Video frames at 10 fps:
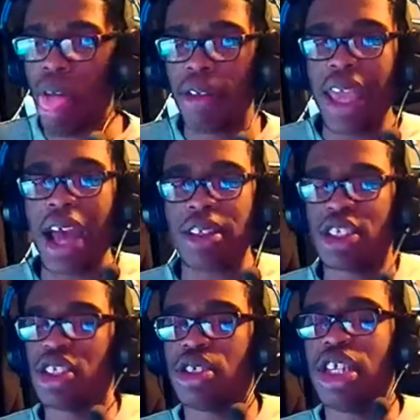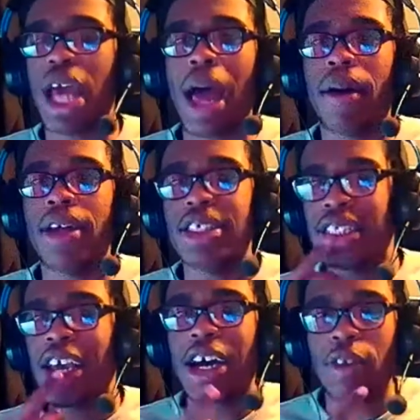yeah.
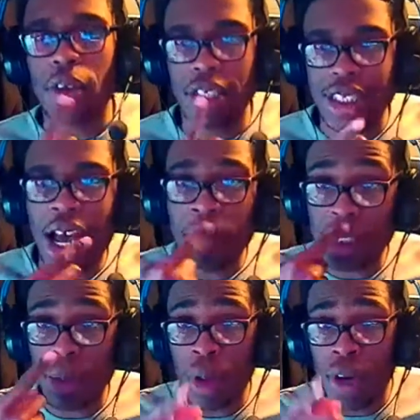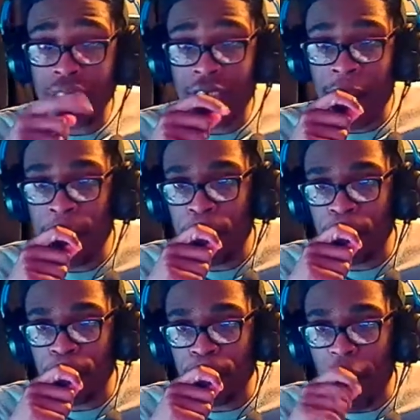You see how messed up I was there?
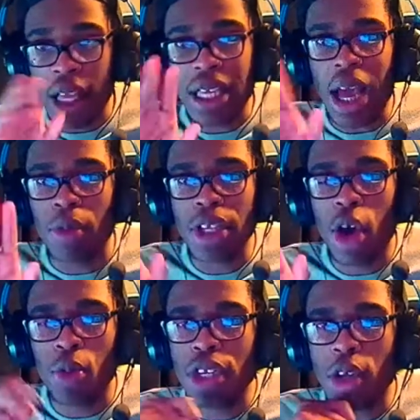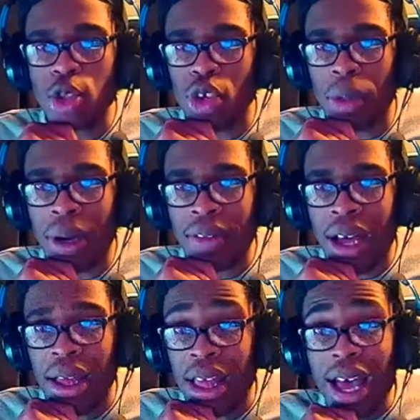Yeah, we don't talk about
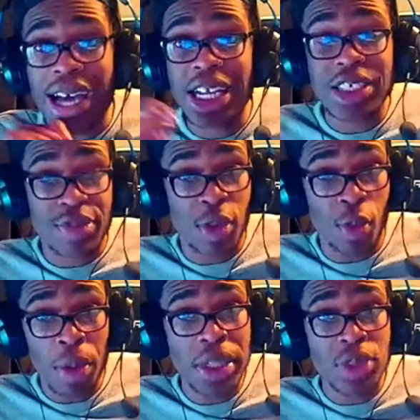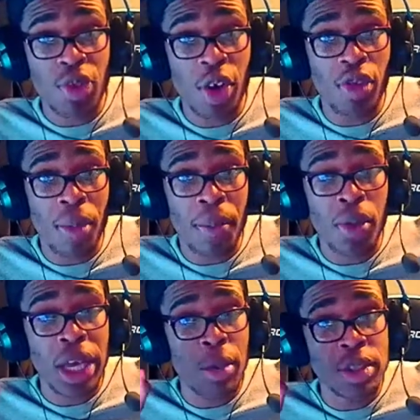that. And as for the women's Royal Rumble,
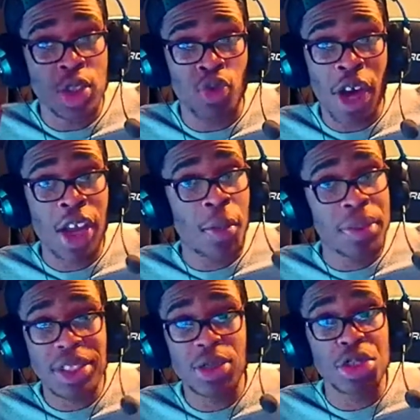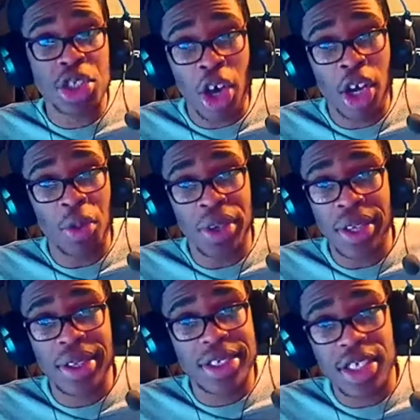it was great up until Charlotte won it.
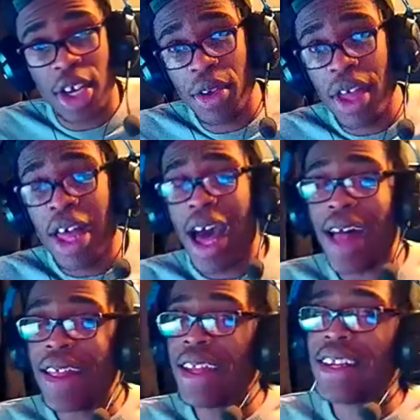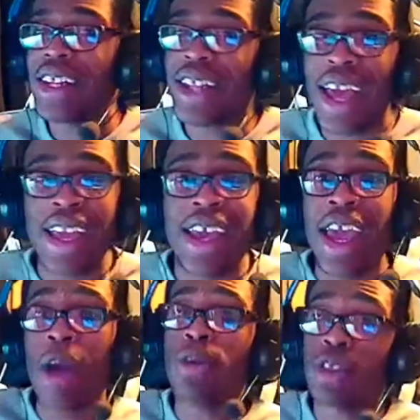So at the end of the day,
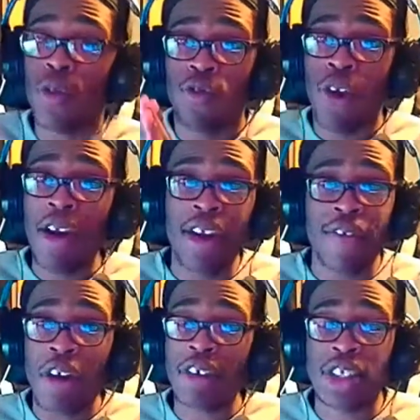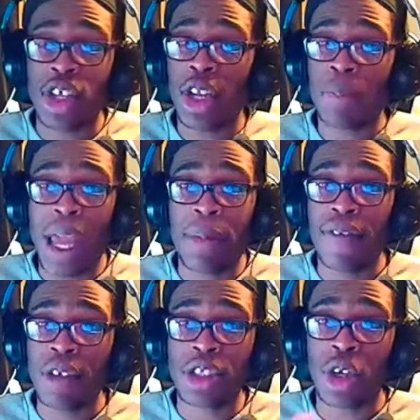it was a very, very solid
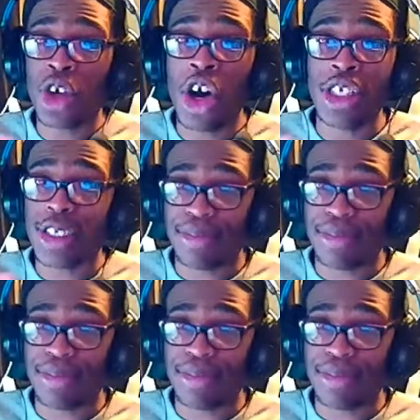pay-per-view. So guys,